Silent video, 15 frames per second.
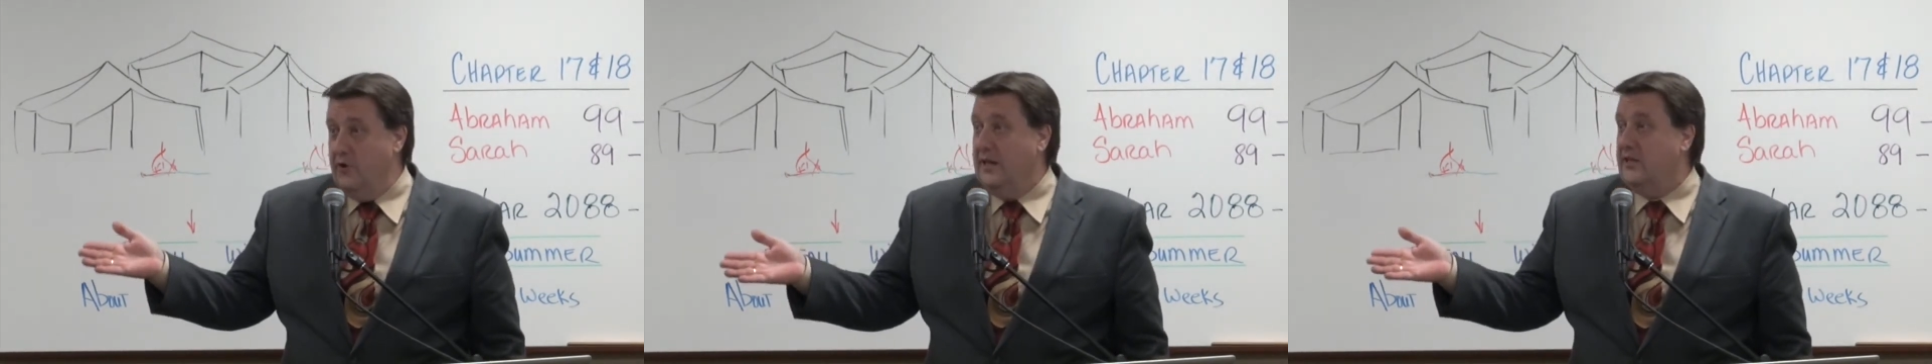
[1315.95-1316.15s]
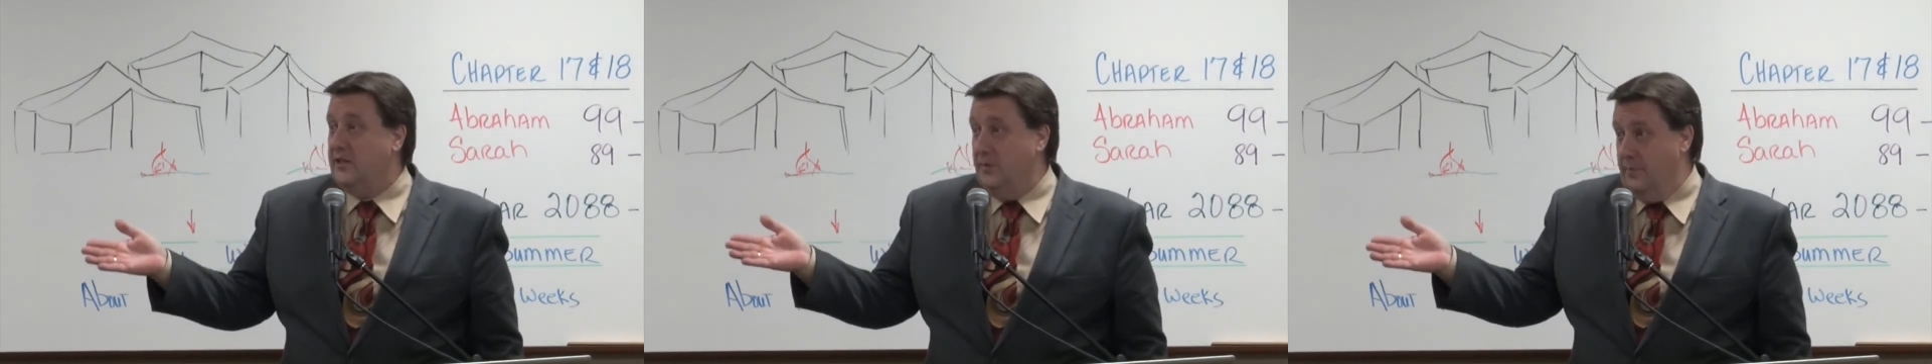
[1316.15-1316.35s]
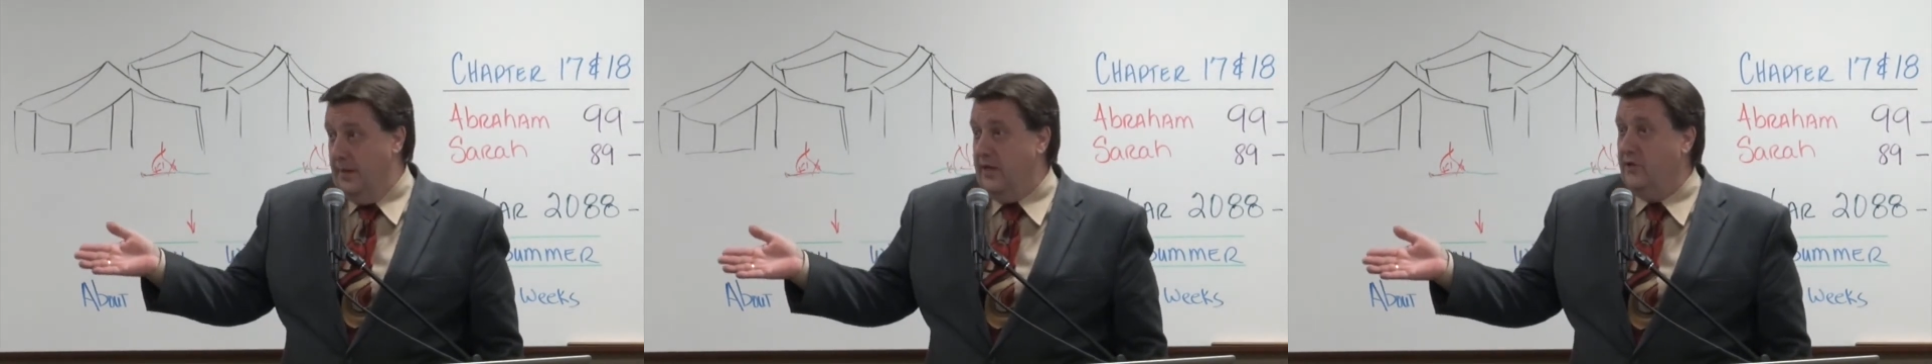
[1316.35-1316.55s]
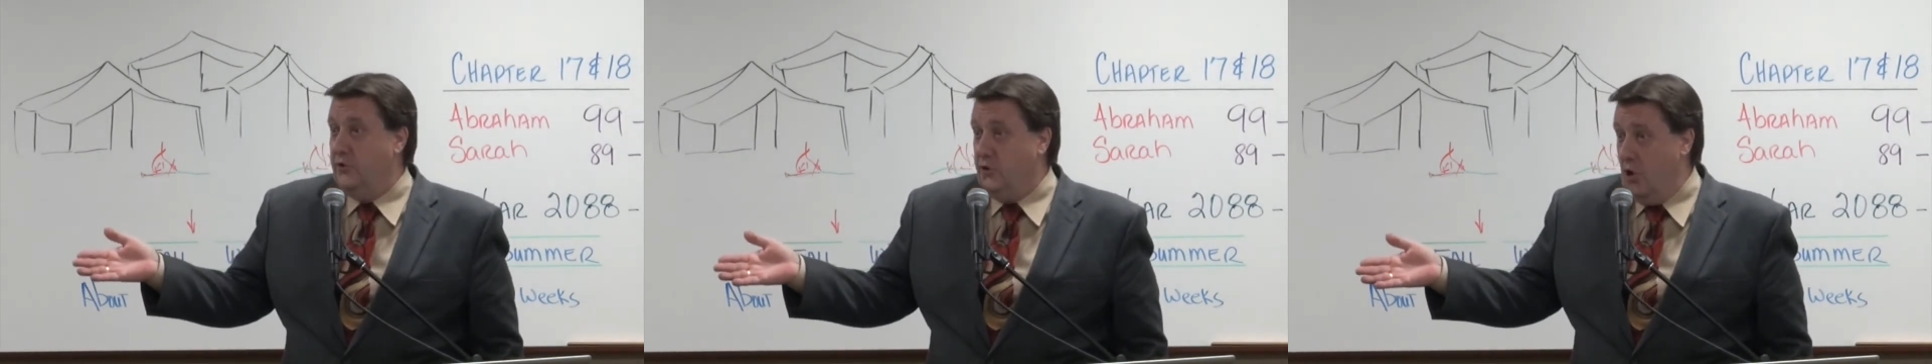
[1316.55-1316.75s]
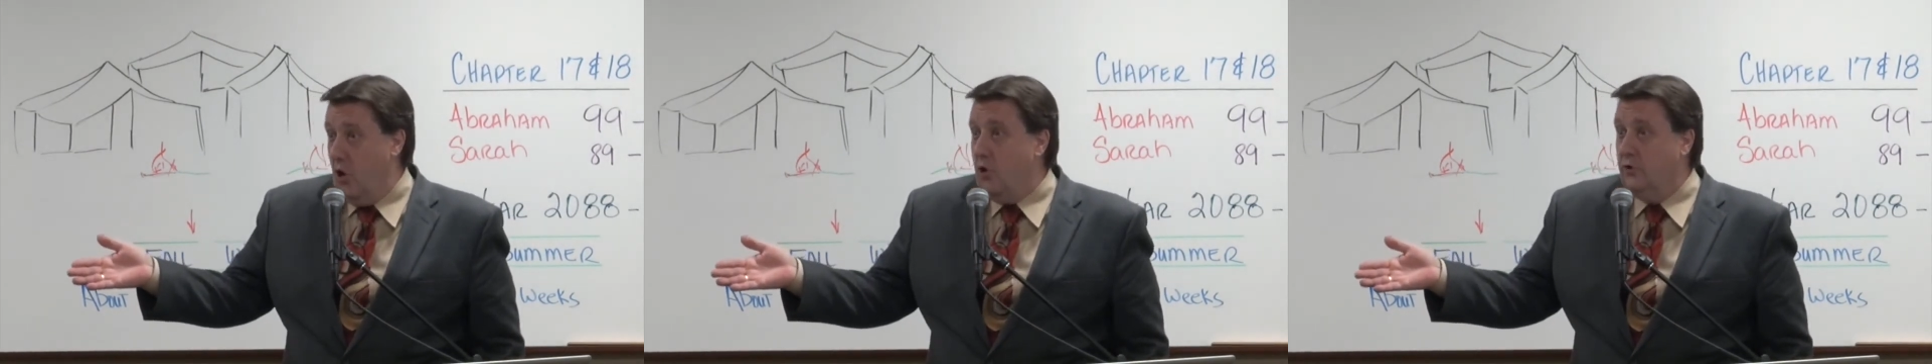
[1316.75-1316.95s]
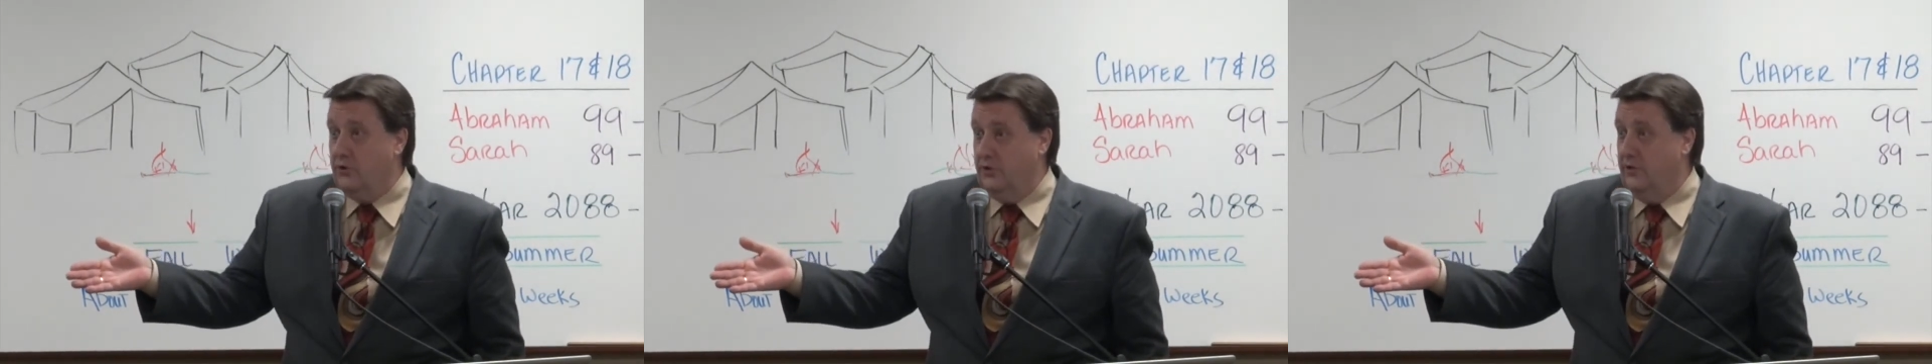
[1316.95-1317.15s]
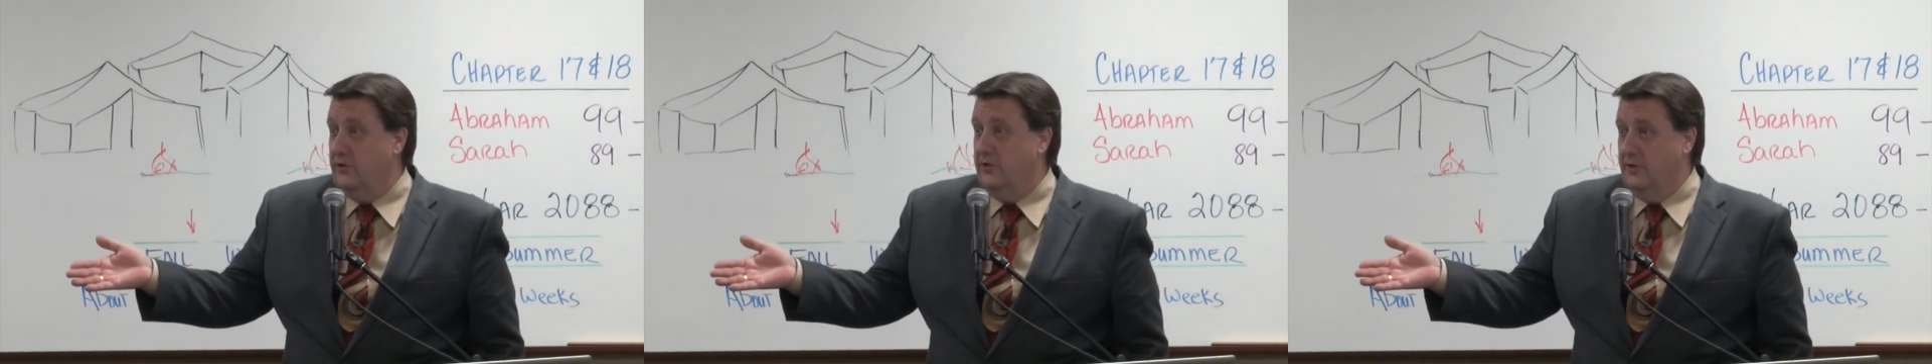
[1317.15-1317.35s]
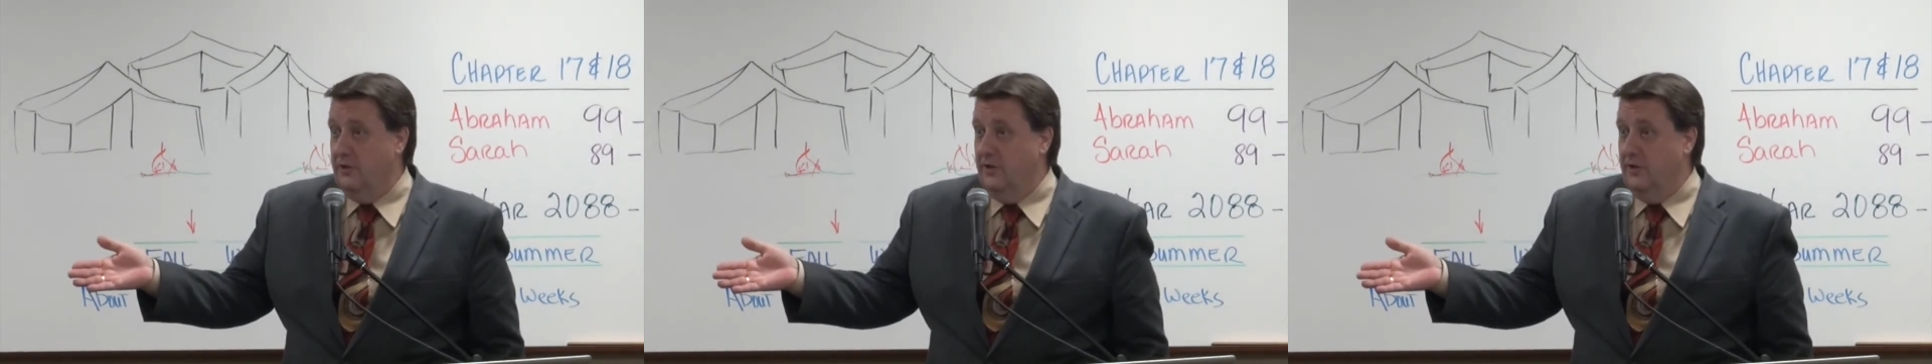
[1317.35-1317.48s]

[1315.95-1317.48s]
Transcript: needs to be in church.